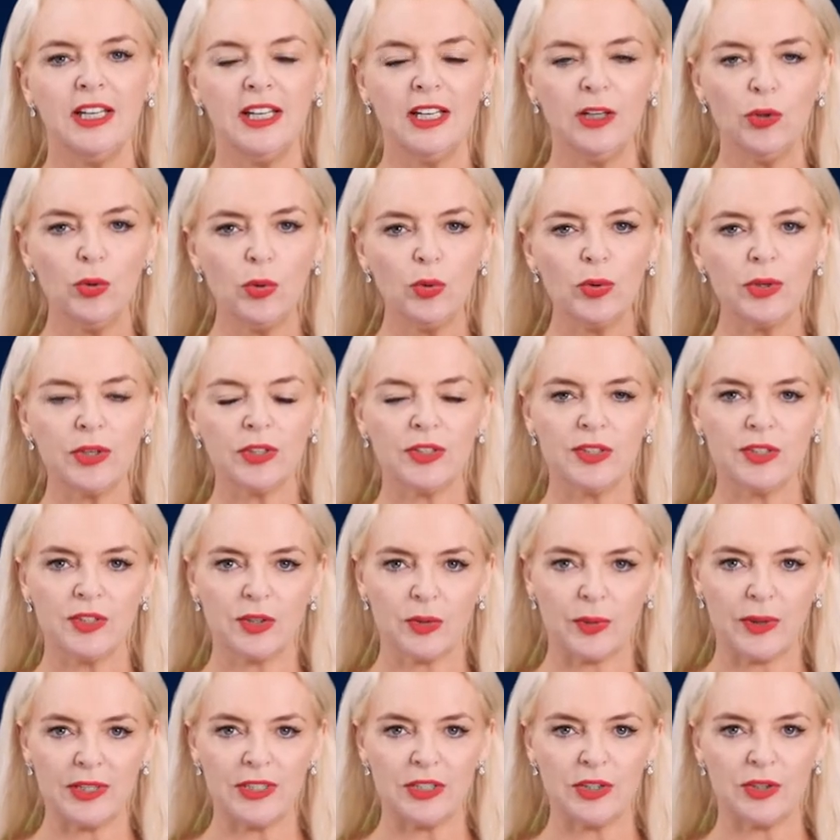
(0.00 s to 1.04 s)
in August
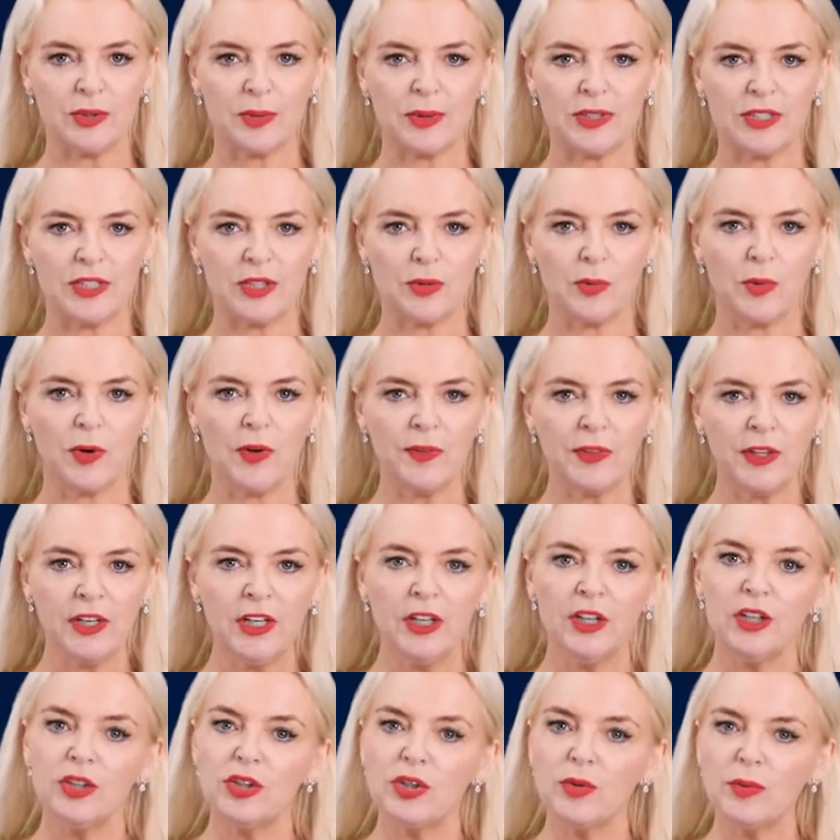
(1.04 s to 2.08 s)
2021
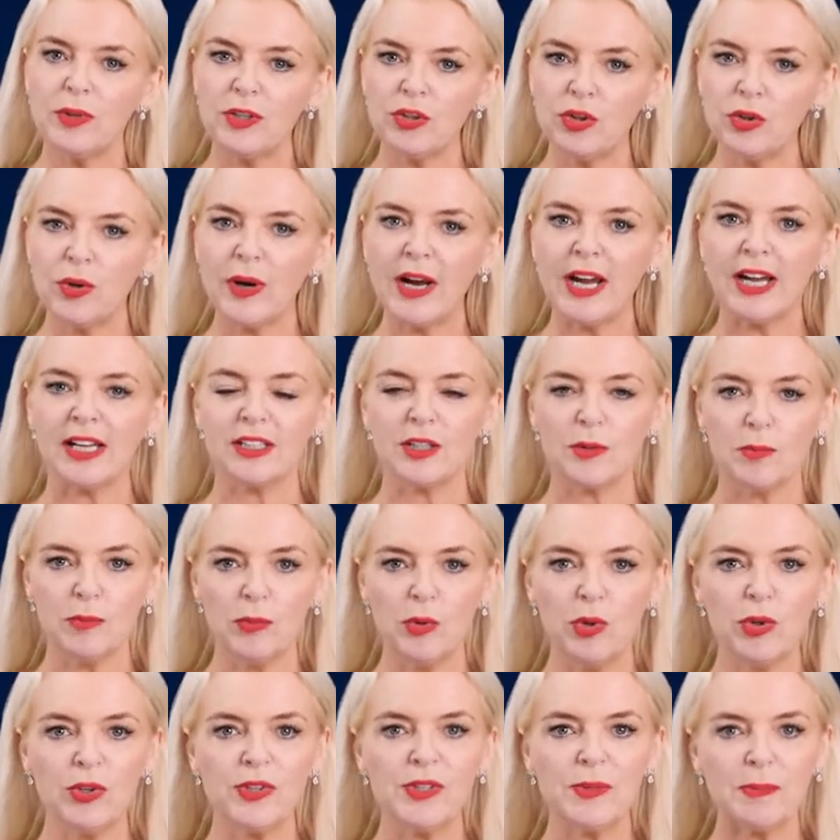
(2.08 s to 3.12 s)
to attract
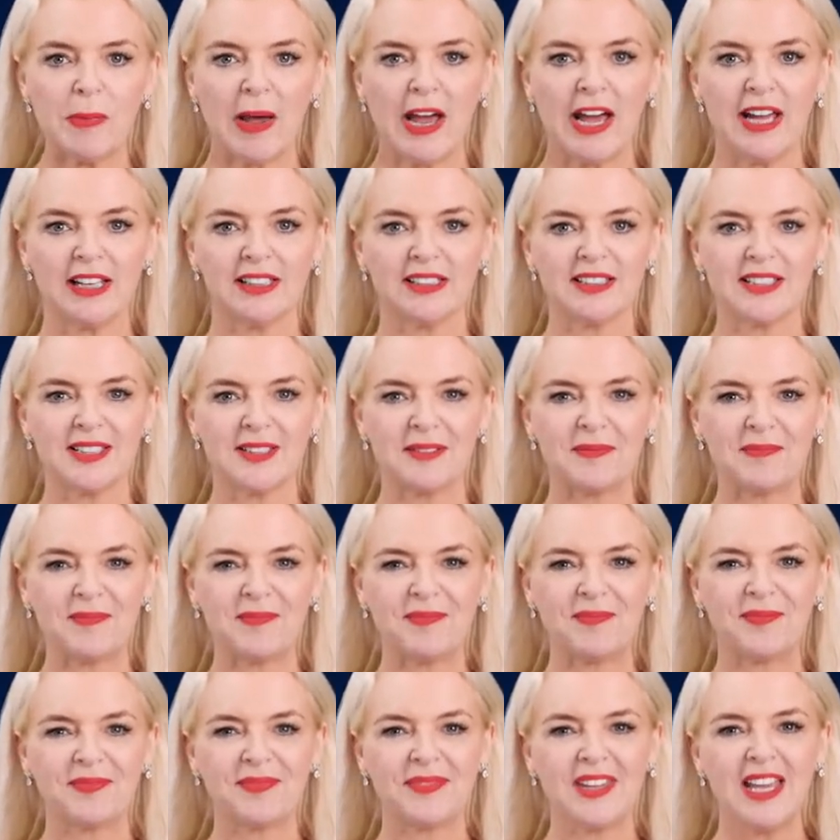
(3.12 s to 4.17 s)
more SPACs.
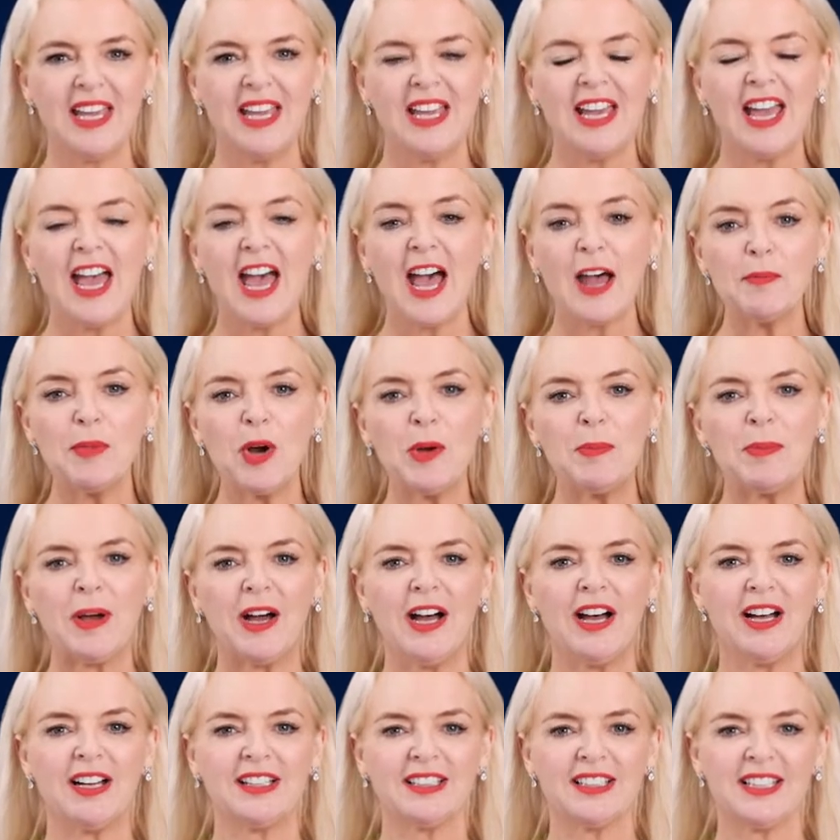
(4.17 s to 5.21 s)
Hambro
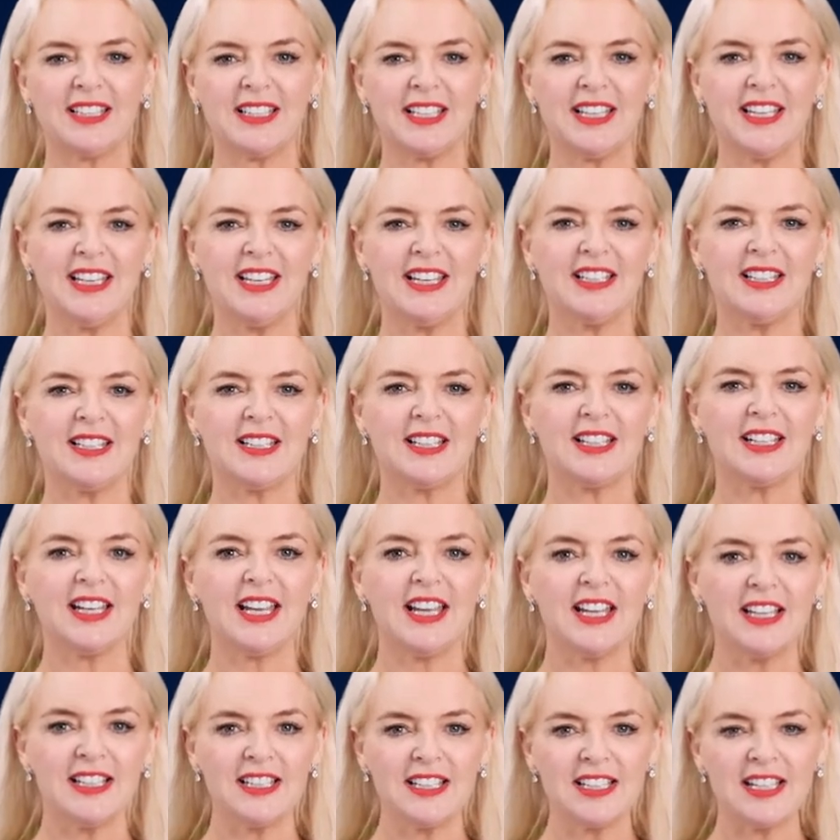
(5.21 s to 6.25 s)
Perks is an
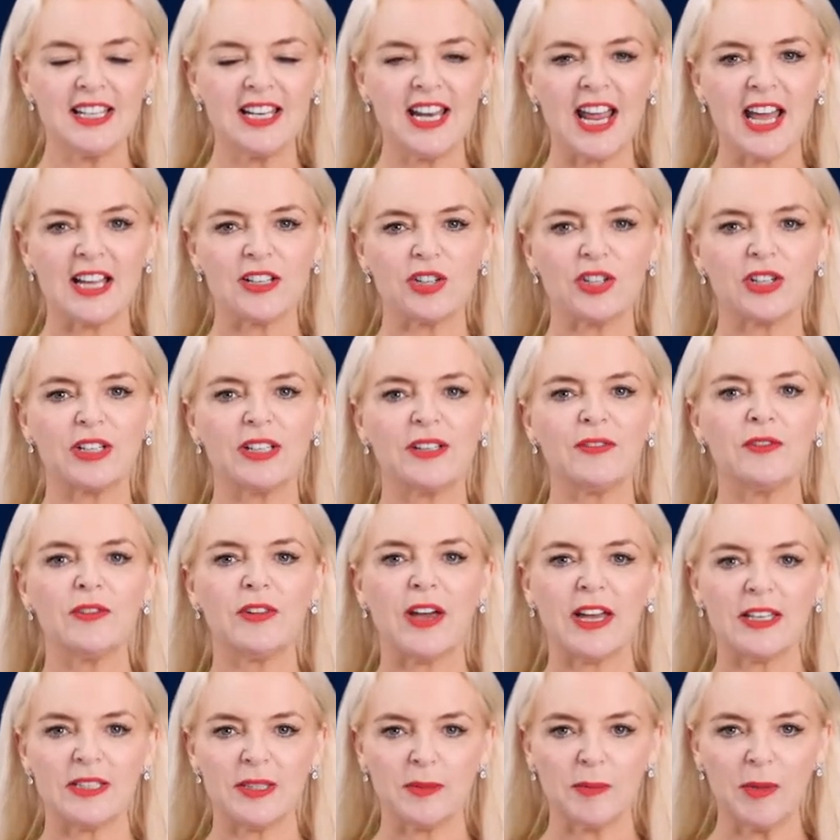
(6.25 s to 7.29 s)
international
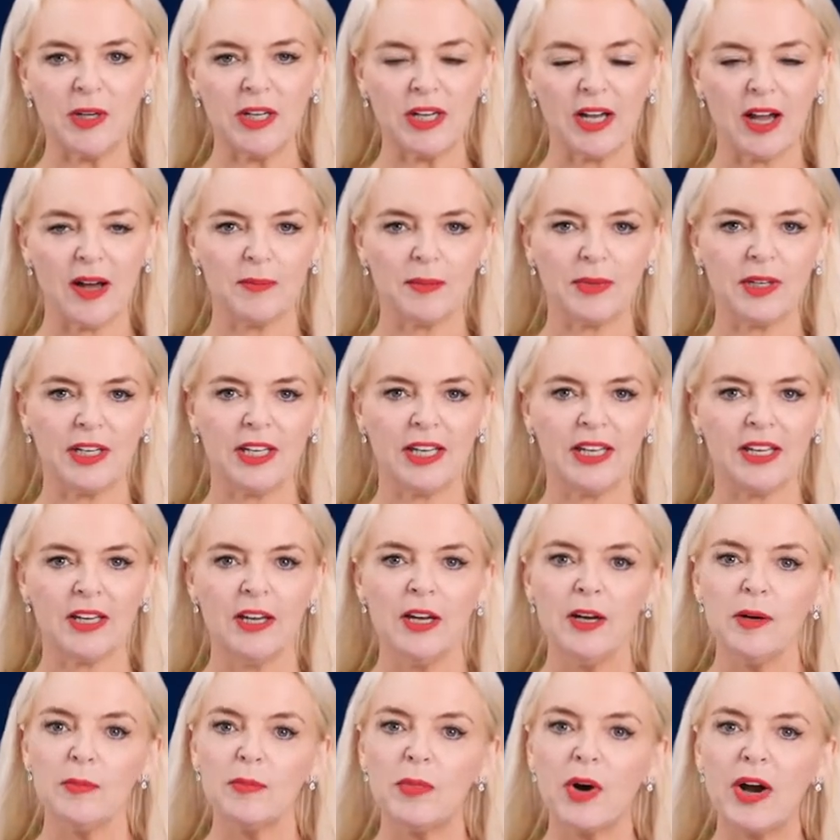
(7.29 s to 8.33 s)
investment company
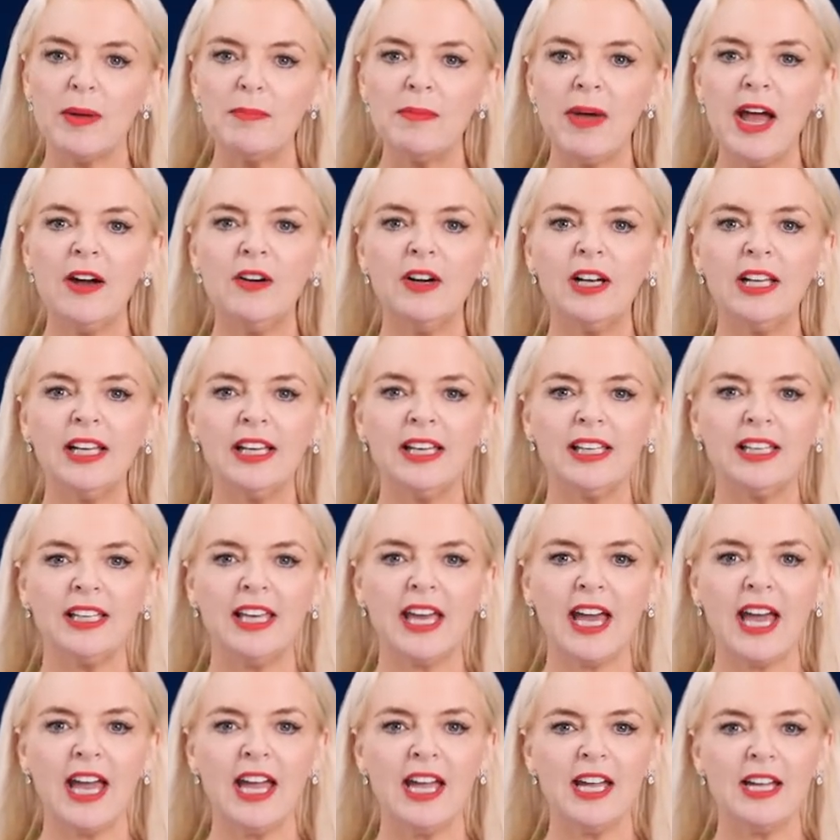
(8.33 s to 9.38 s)
primarily
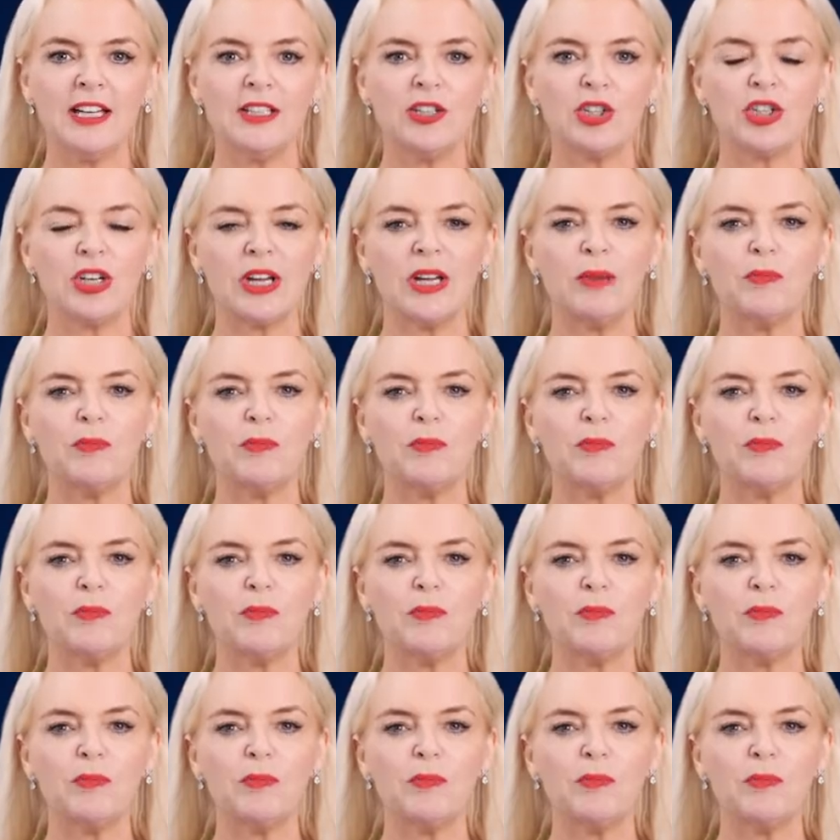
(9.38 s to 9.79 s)
engaged